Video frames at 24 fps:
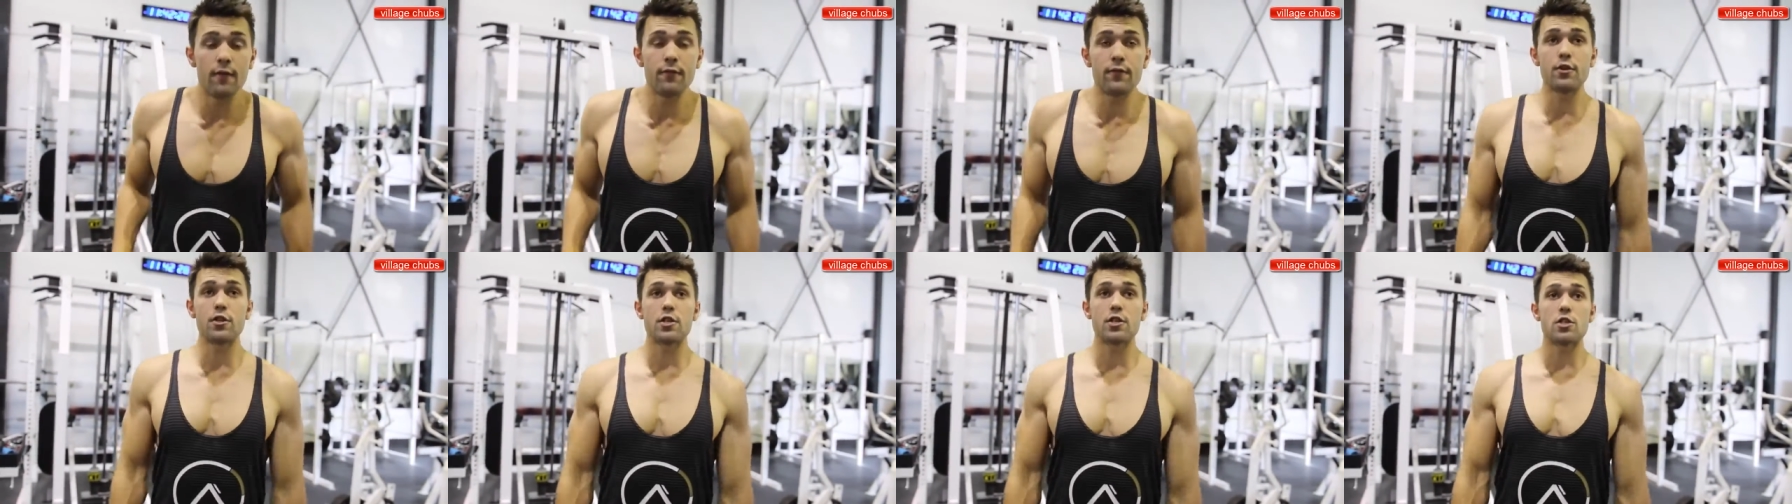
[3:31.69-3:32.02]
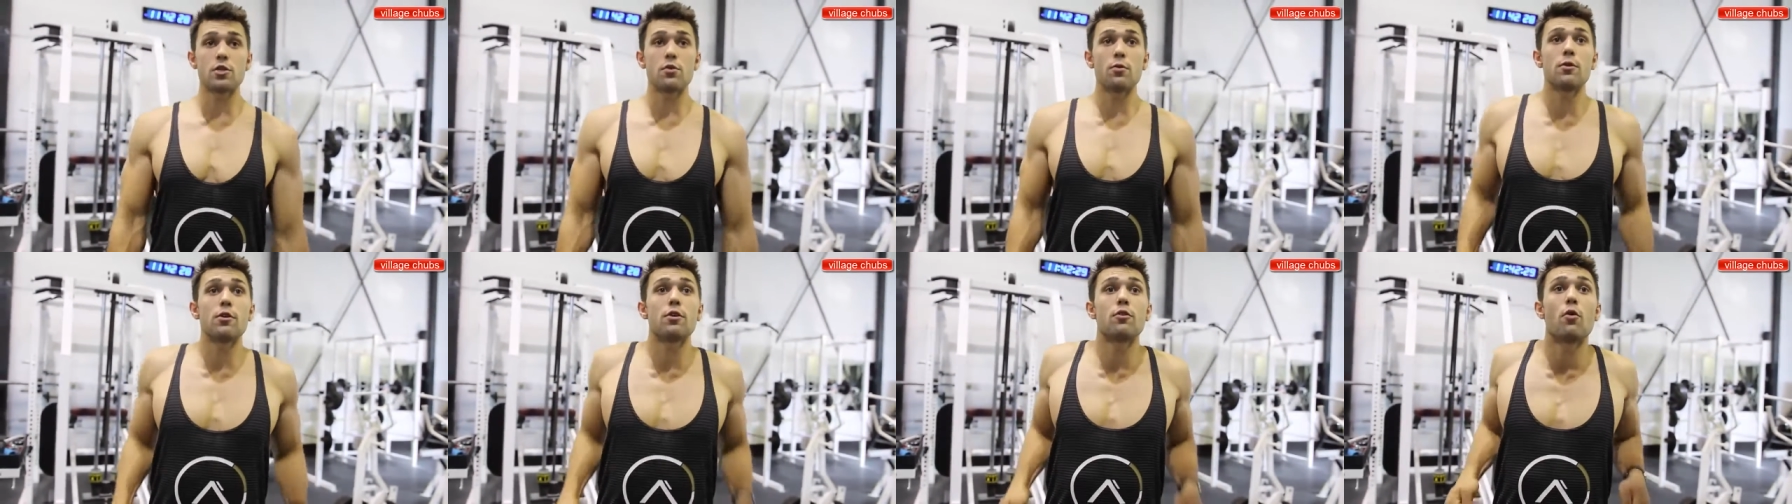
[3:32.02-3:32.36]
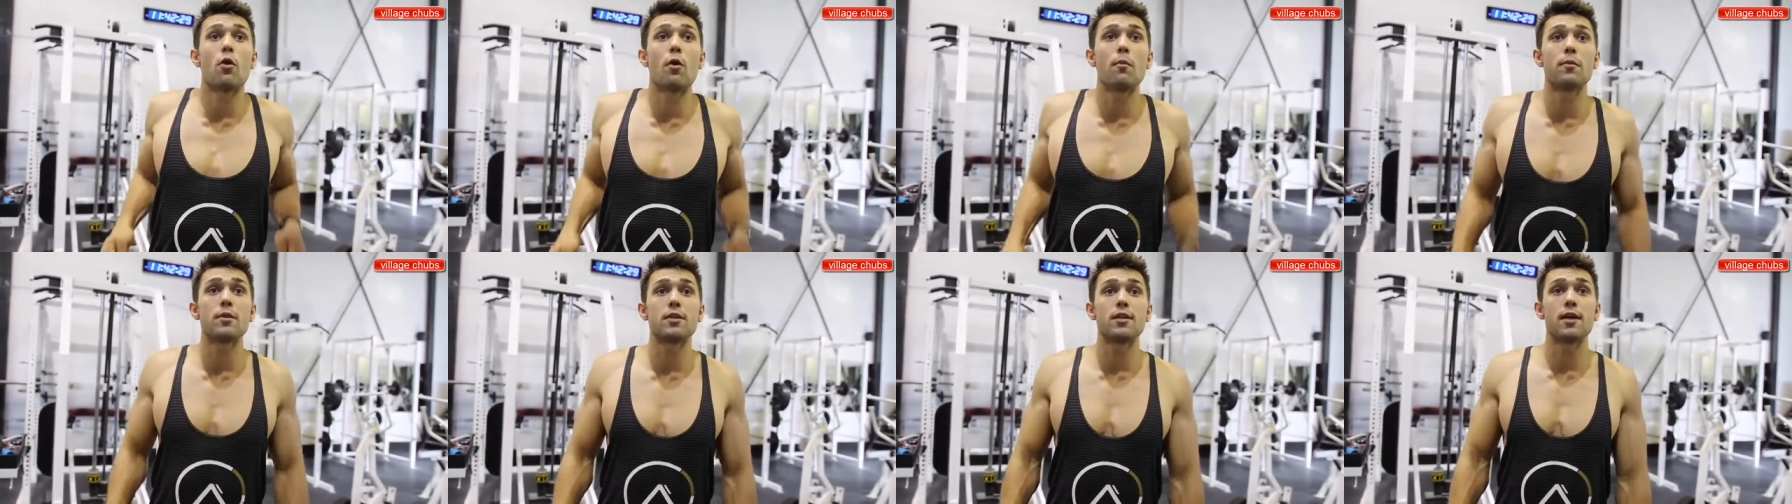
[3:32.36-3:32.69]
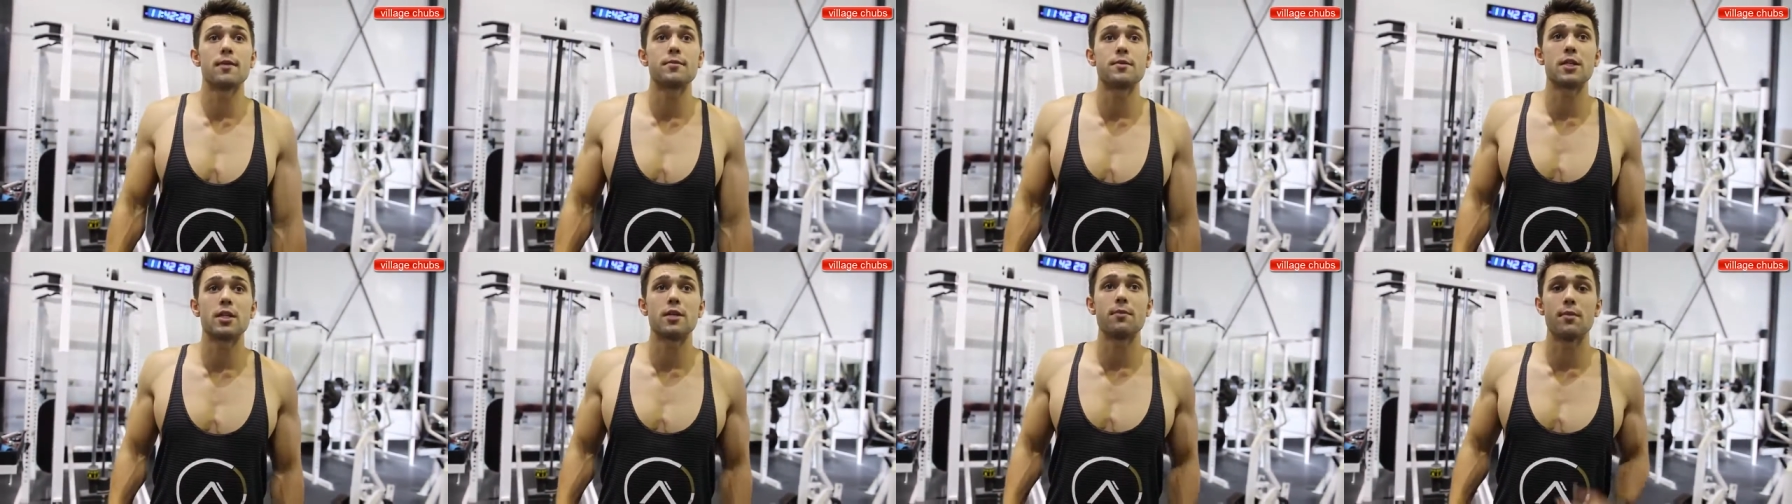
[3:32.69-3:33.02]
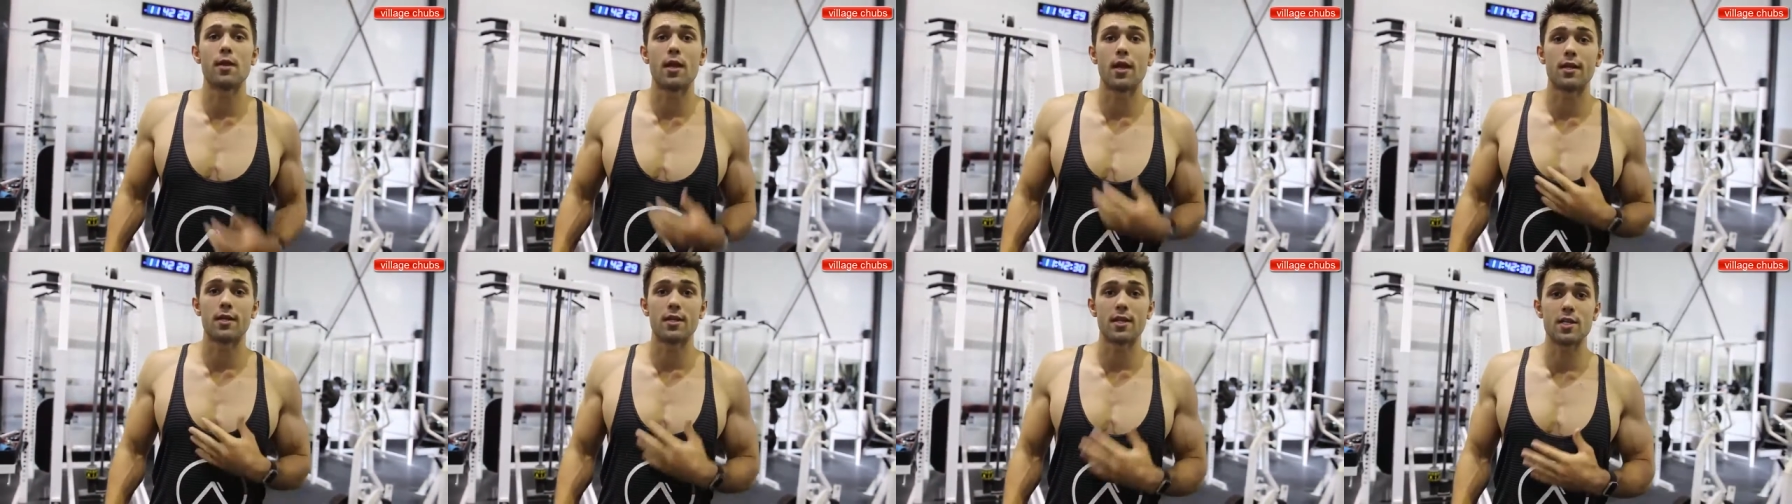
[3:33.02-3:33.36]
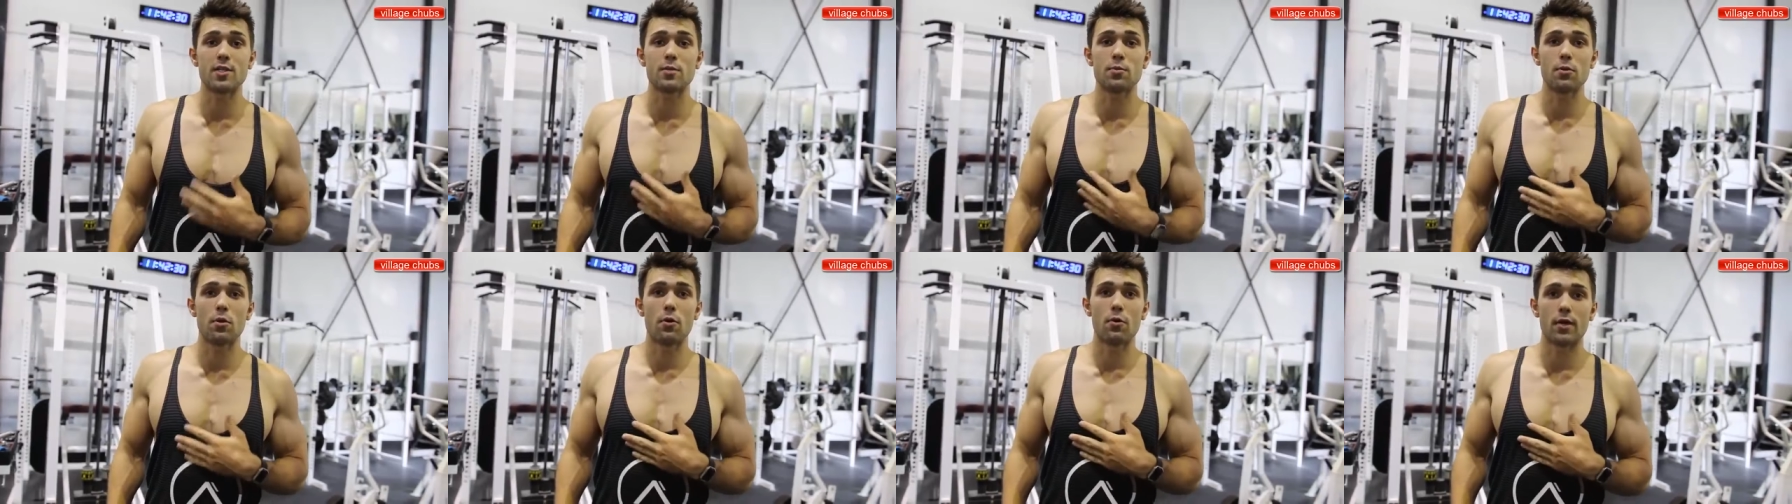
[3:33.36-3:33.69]
If you're just doing your normal dips, you're gonna be like
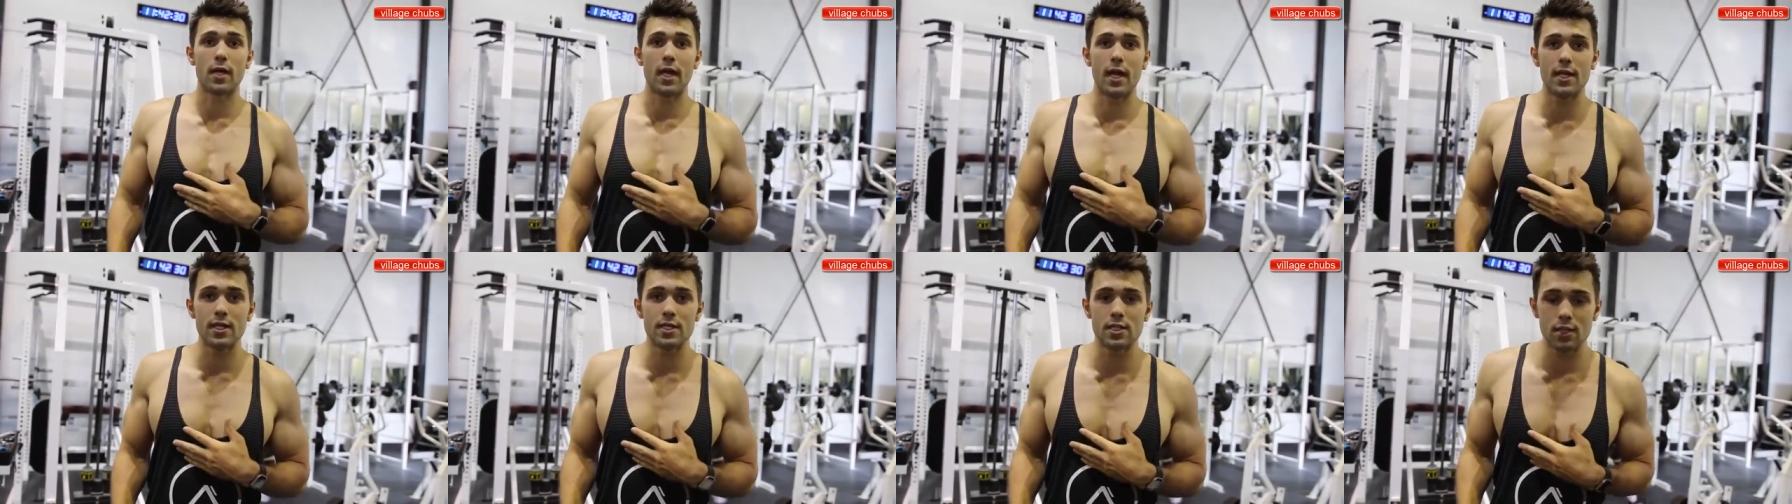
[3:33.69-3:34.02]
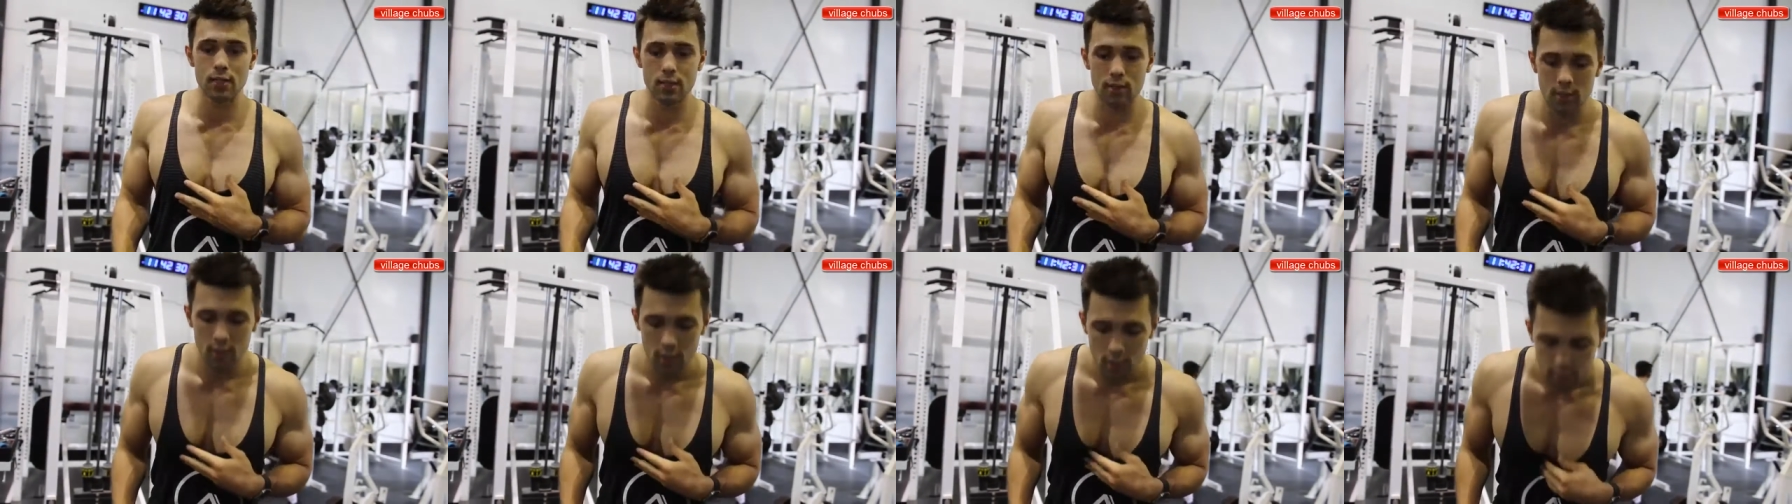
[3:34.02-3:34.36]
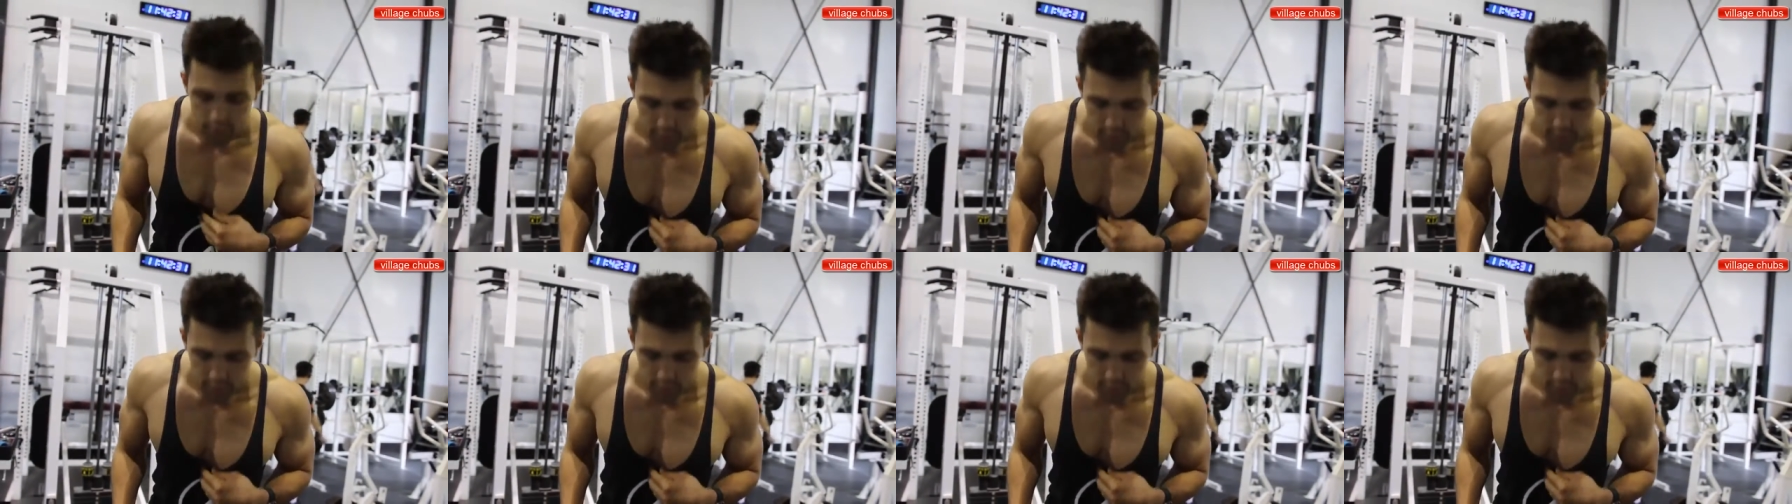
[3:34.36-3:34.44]
this with no engagement.